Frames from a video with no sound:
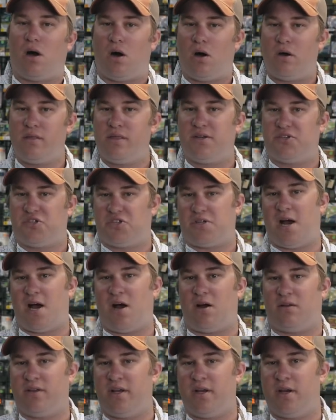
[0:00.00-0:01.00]
On this
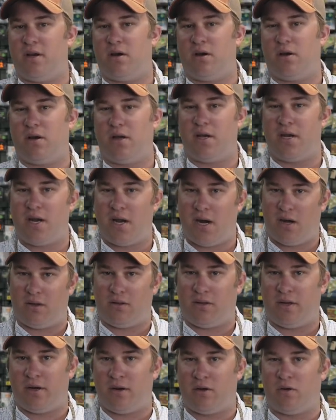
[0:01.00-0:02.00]
style leader,
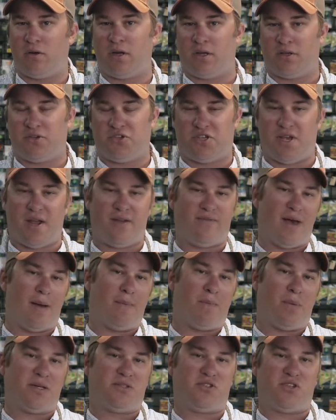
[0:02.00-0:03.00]
inherently you're going to save
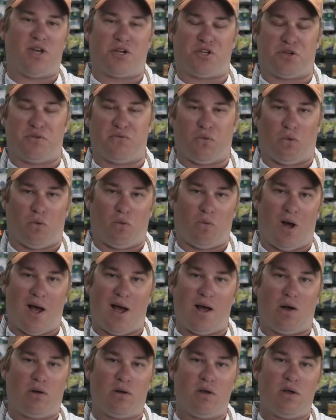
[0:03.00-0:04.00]
that bud section for a
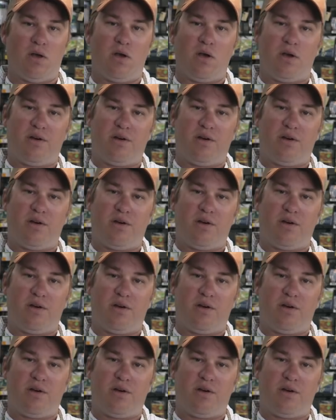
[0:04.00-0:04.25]
while.